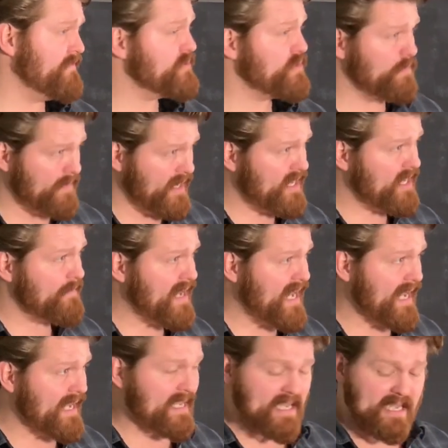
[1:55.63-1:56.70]
So
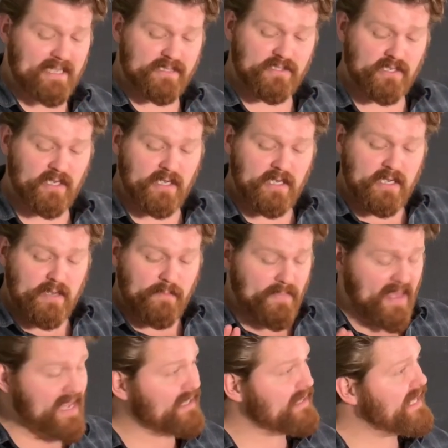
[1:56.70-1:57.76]
medium-high heat,
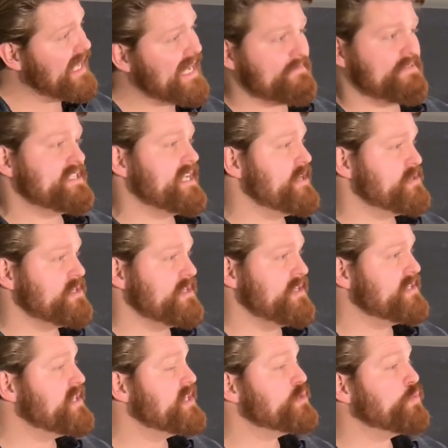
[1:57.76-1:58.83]
paying a lot of attention to this.
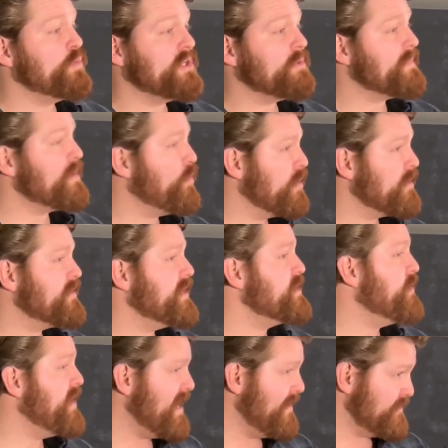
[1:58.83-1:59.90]
This will be worth it. You
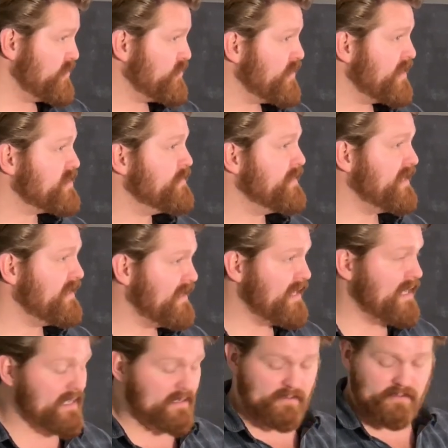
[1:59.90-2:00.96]
have to trust me in the
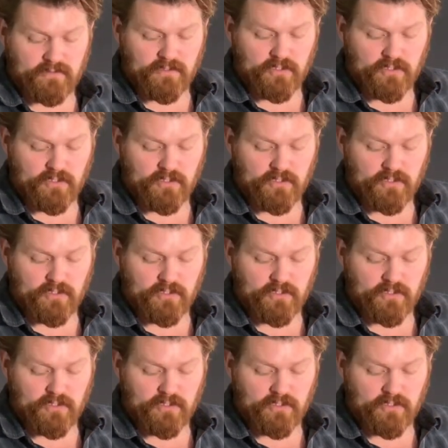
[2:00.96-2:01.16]
end.